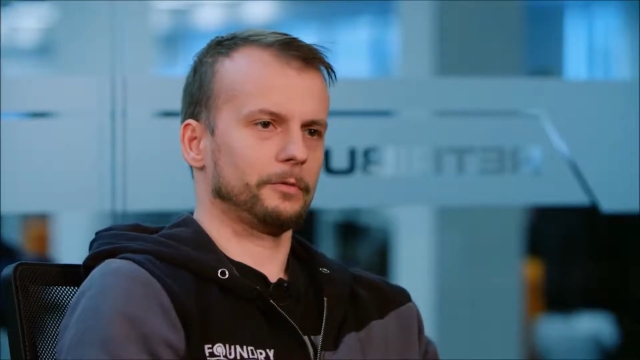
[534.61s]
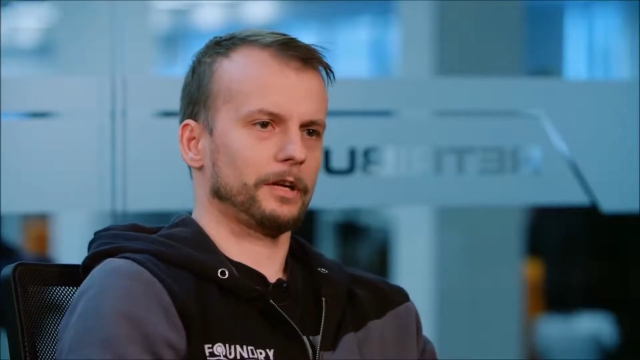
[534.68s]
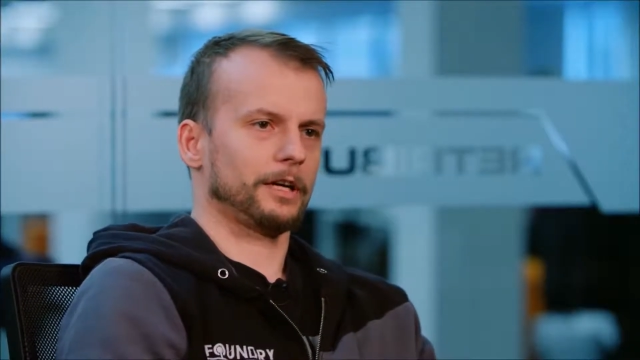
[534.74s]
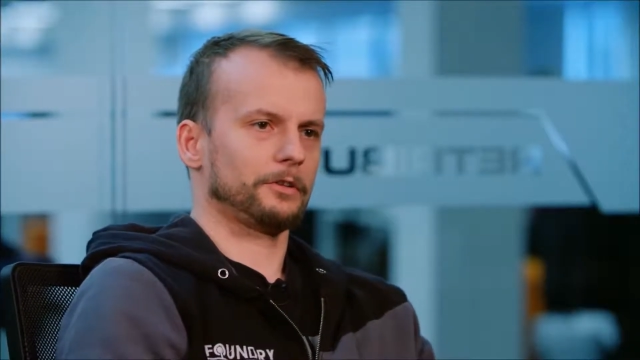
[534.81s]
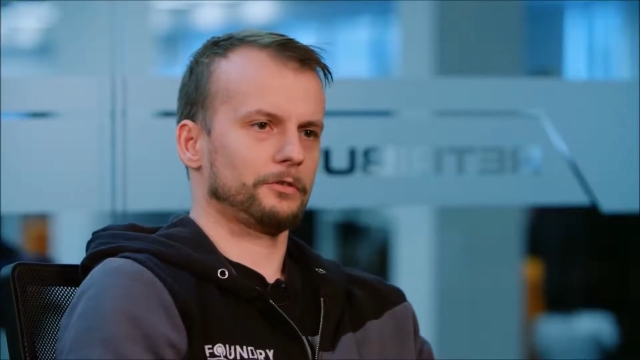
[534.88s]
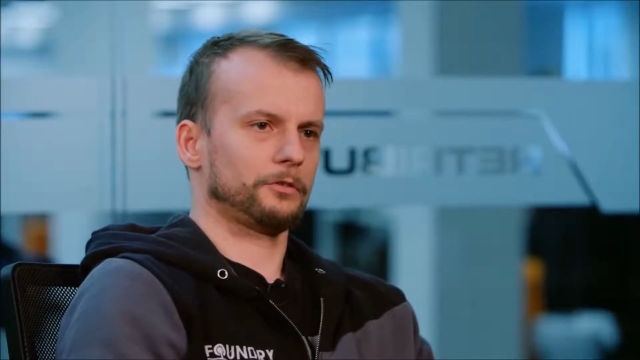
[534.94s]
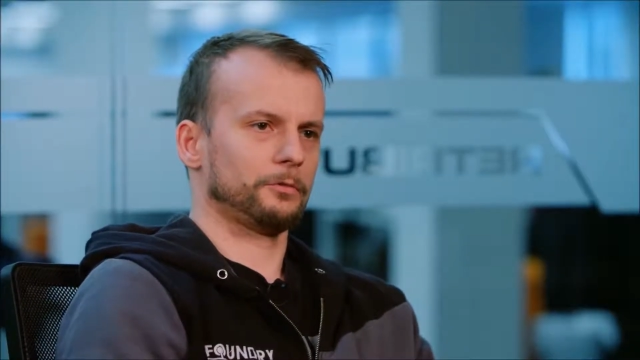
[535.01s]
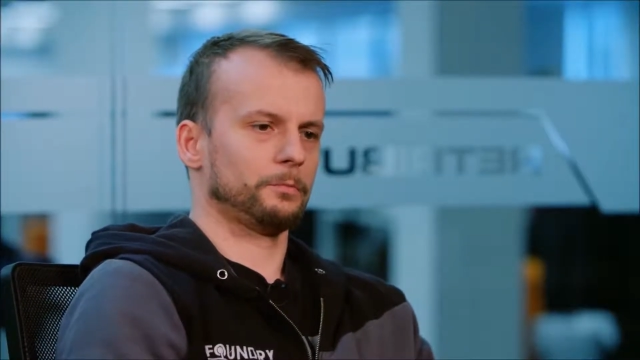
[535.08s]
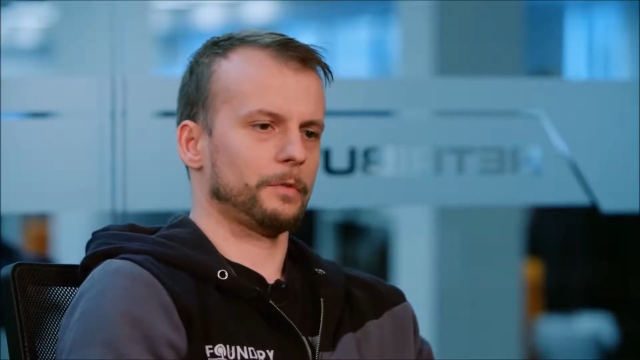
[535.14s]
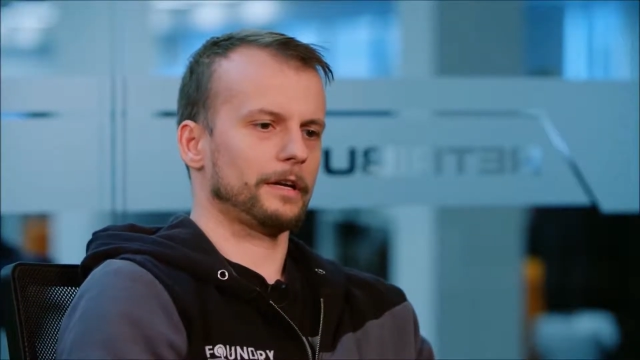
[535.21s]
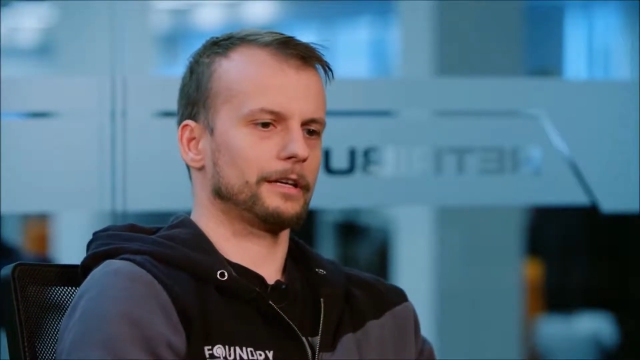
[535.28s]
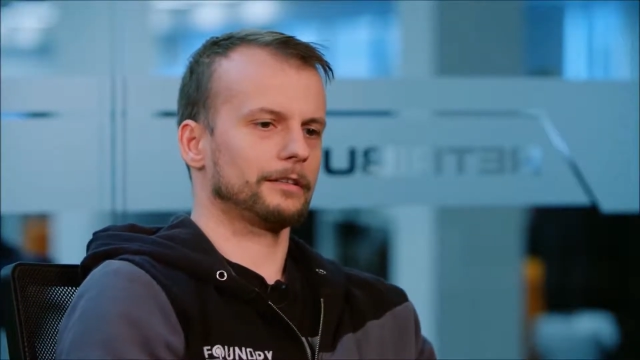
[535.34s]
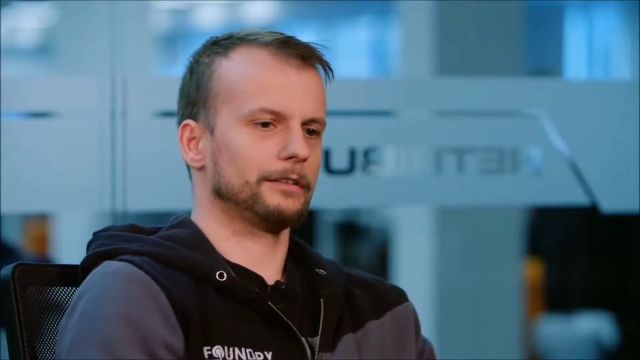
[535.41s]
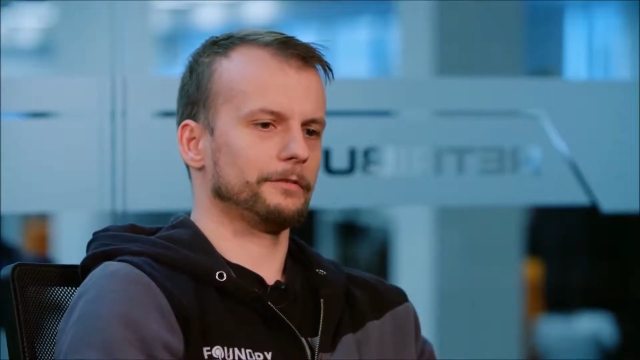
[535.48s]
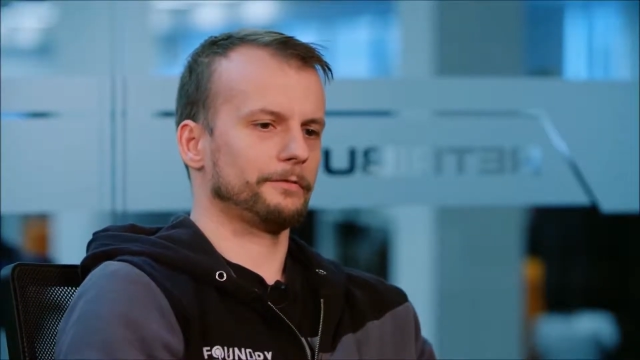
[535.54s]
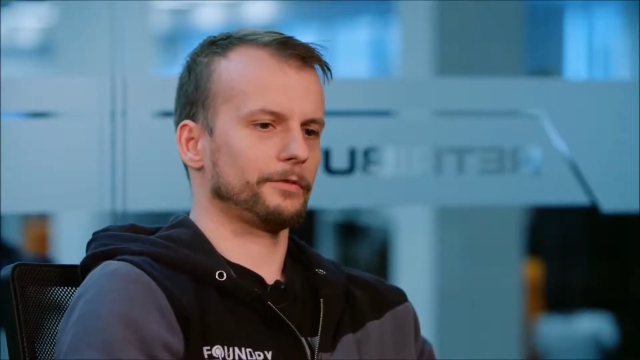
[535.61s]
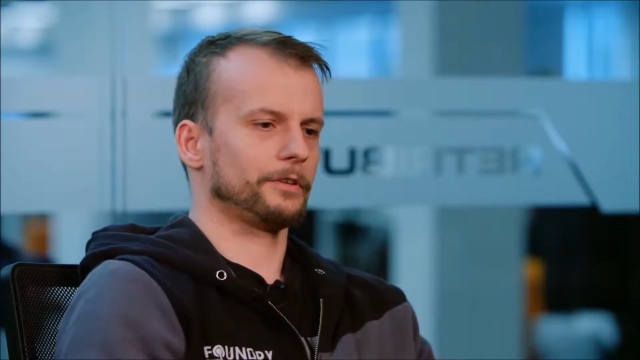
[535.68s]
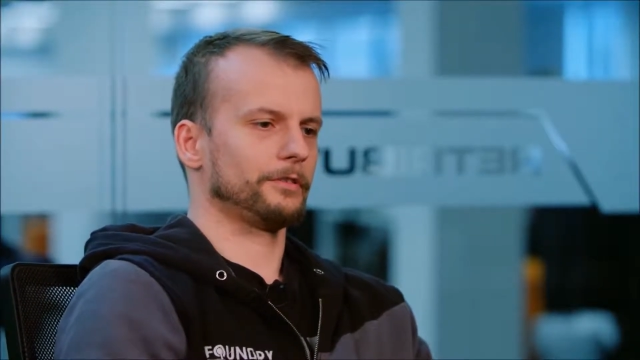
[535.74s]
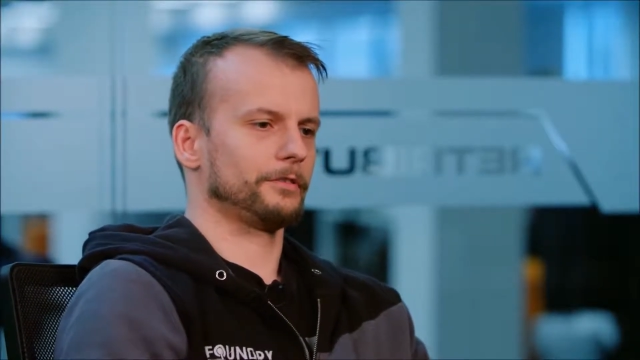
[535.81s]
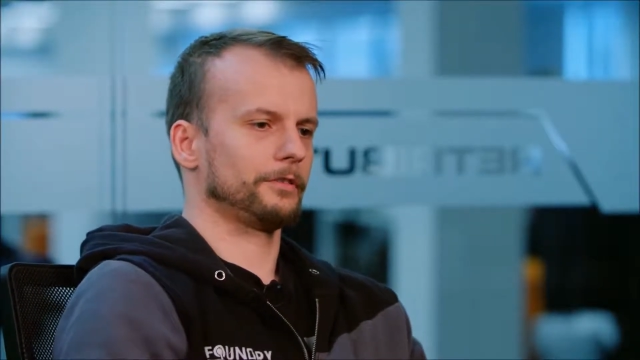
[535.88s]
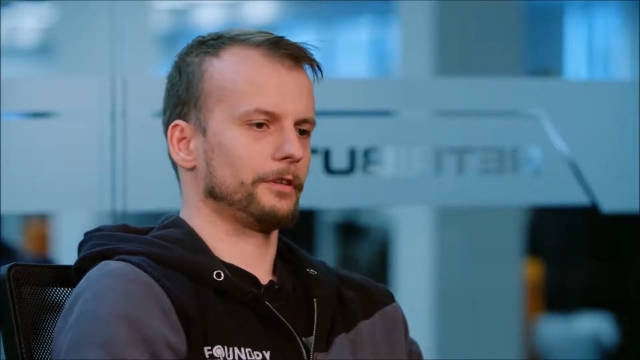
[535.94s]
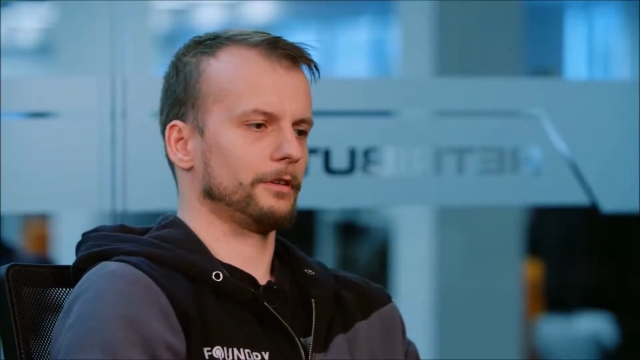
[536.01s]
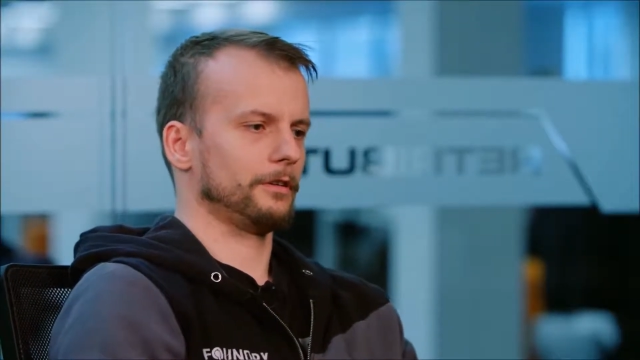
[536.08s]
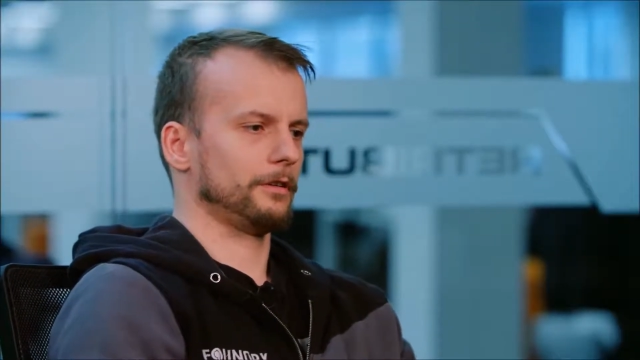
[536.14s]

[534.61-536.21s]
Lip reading: we had to make different